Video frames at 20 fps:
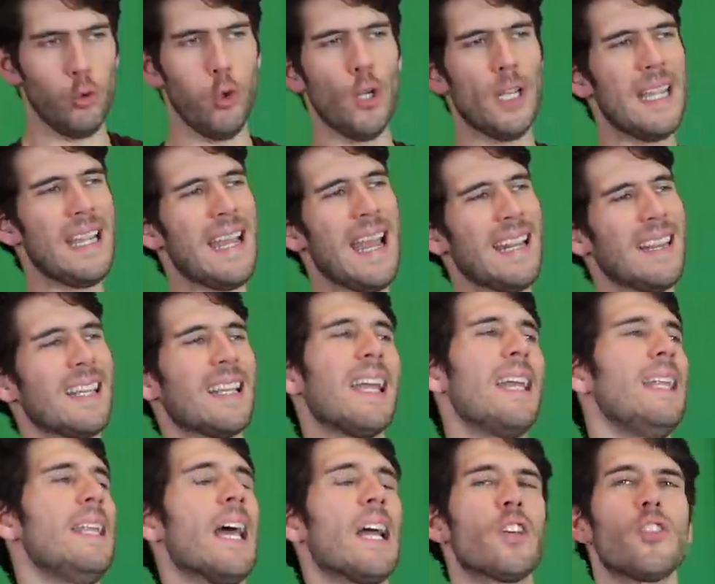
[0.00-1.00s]
looking at the
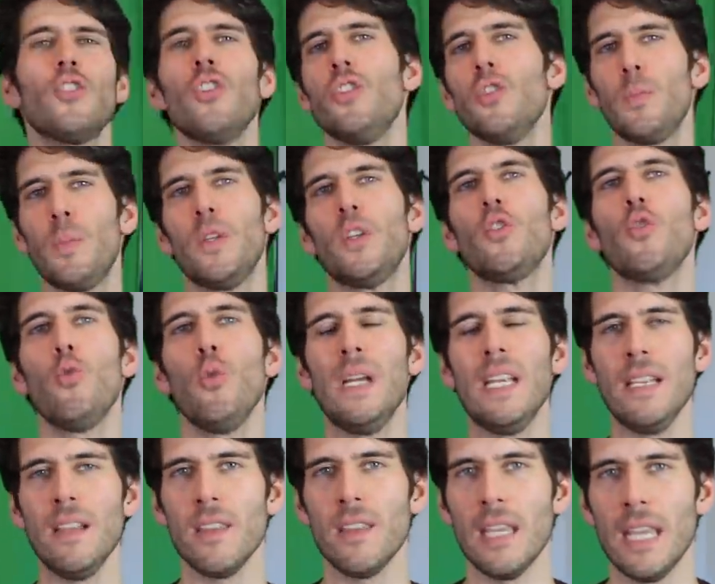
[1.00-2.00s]
connections
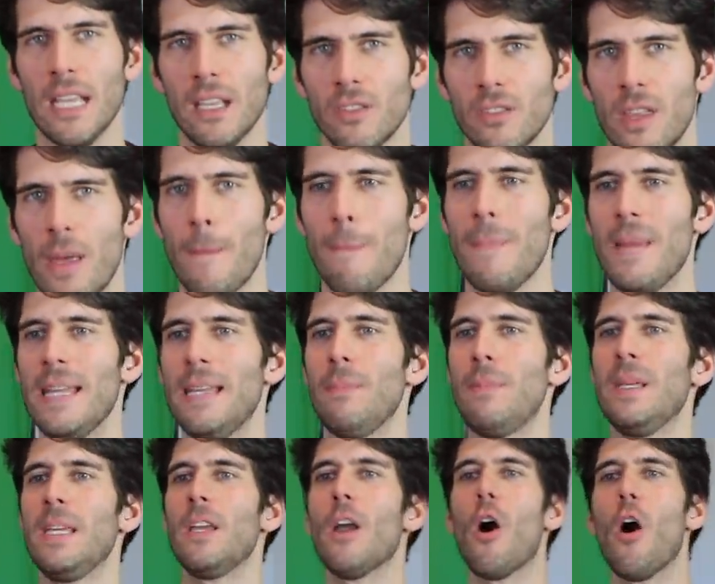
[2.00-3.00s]
between things that
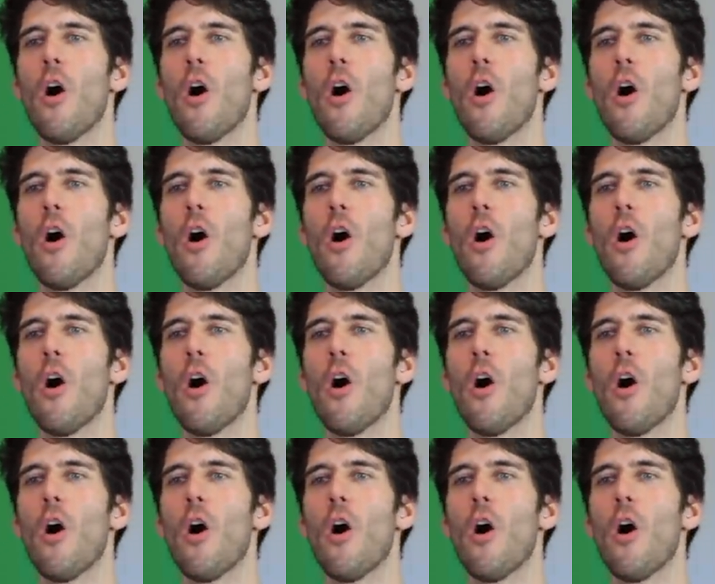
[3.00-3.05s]
maybe